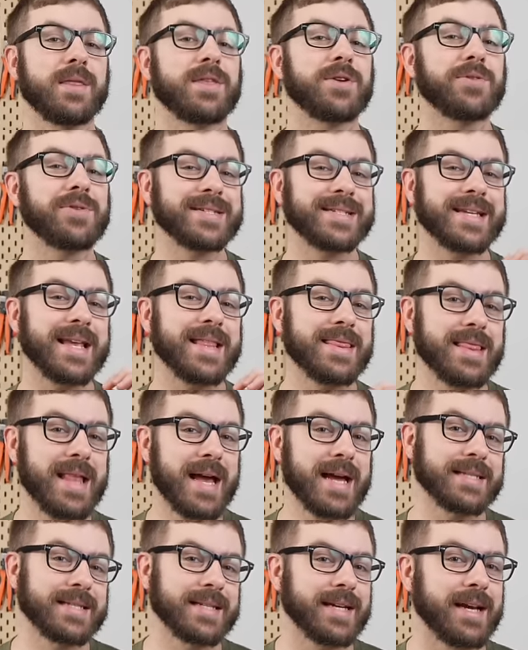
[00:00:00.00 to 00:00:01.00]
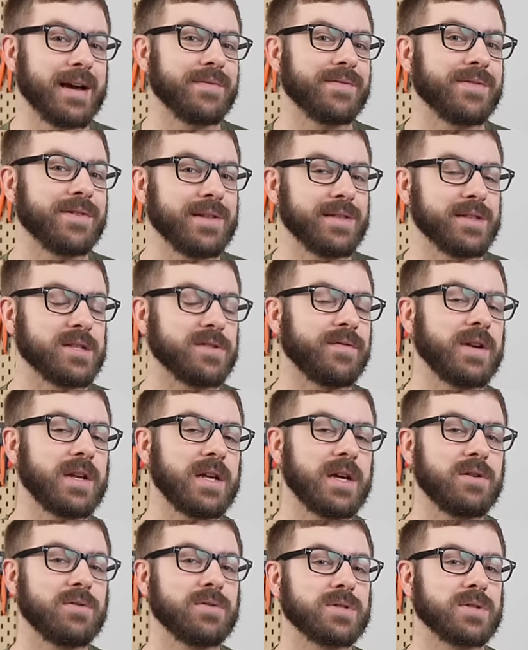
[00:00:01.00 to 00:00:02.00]
There is a lot to cover in this
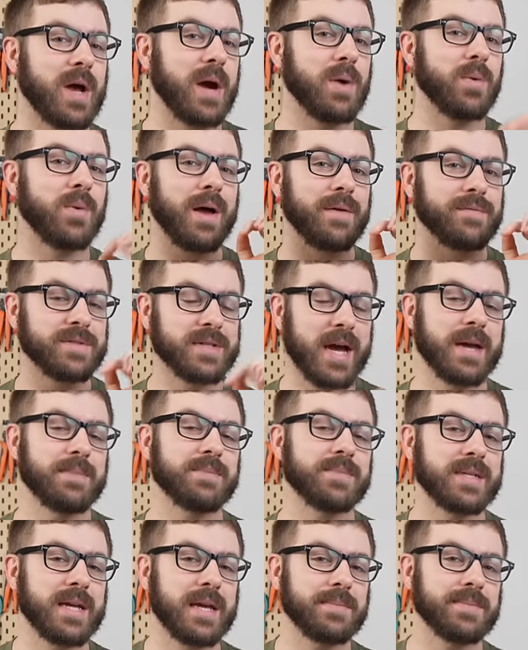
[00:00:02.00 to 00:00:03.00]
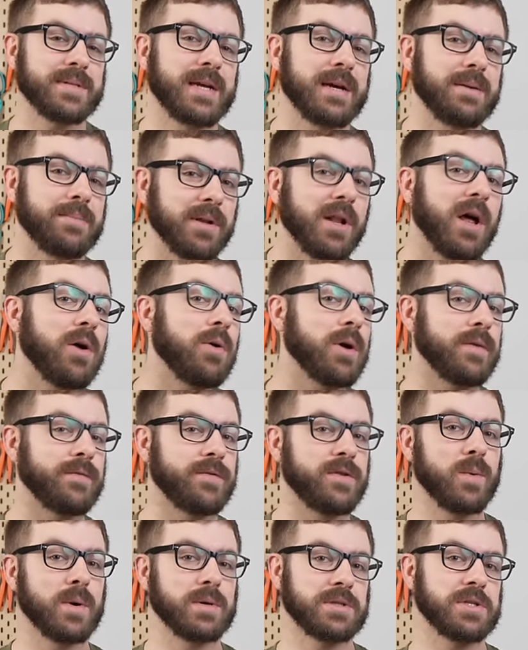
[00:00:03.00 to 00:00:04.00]
video, so I will have timestamps down below if
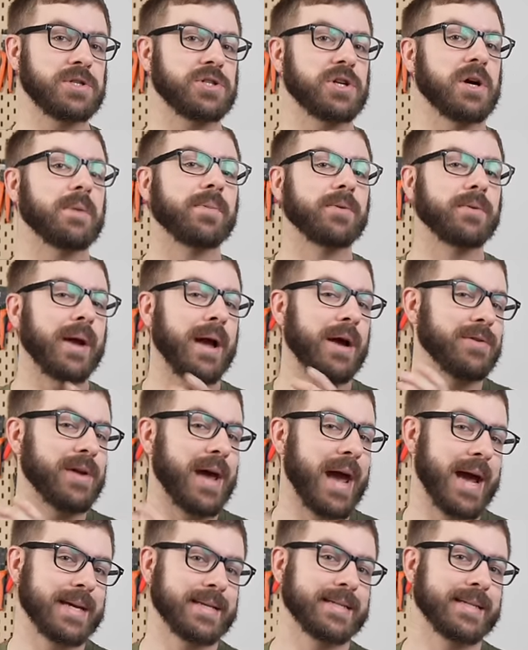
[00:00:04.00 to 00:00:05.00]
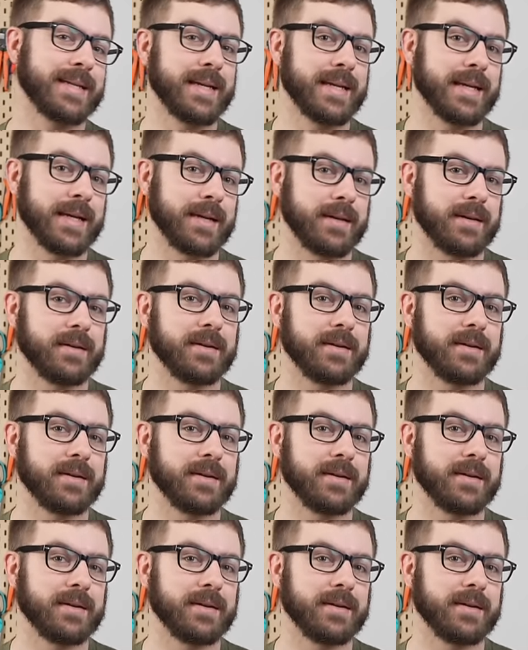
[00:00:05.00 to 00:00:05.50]
you want to jump around as needed.